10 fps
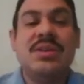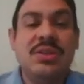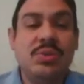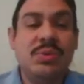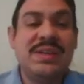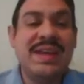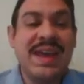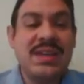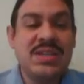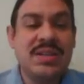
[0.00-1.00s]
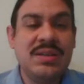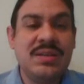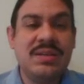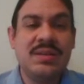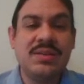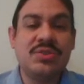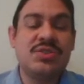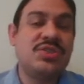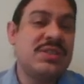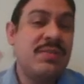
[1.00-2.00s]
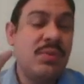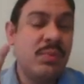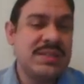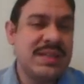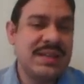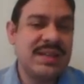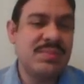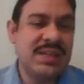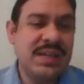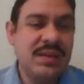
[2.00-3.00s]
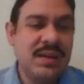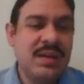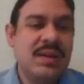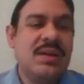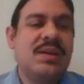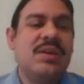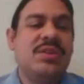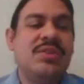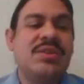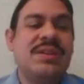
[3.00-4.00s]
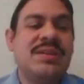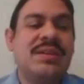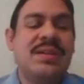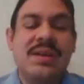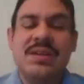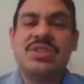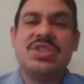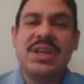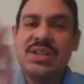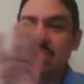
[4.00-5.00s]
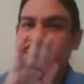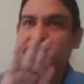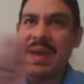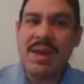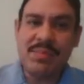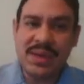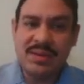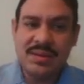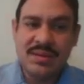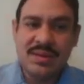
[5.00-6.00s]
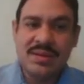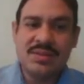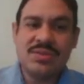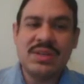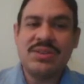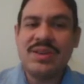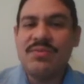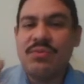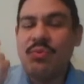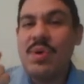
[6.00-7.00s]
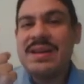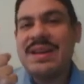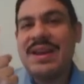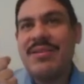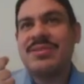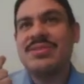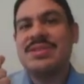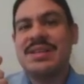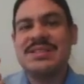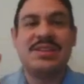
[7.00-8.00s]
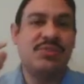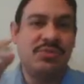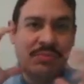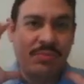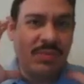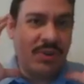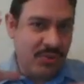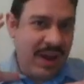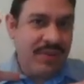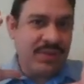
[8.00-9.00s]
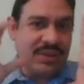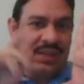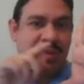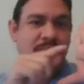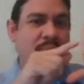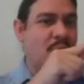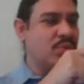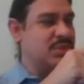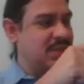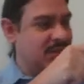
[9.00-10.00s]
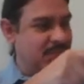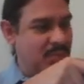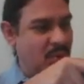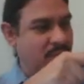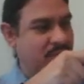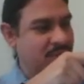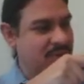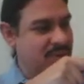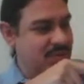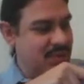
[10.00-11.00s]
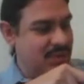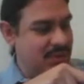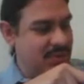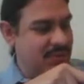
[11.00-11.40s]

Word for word: You would get, there's several ways that it can be done. You can change the mapping so that you have one character that is graphically composed of both the